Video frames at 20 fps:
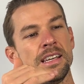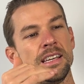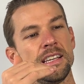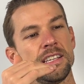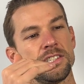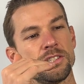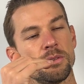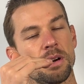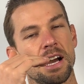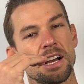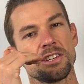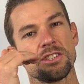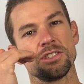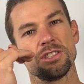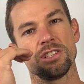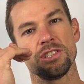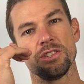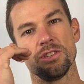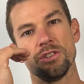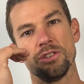is to
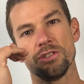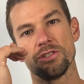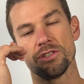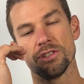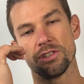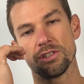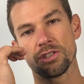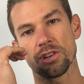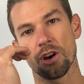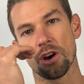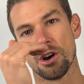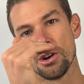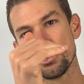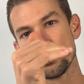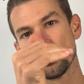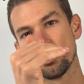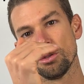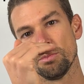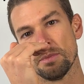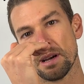actually use the
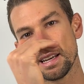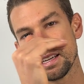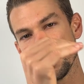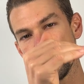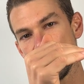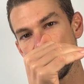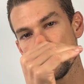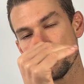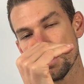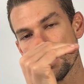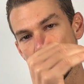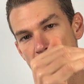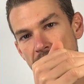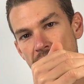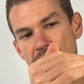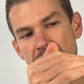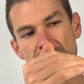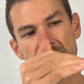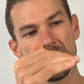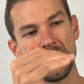total magnesium
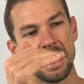amount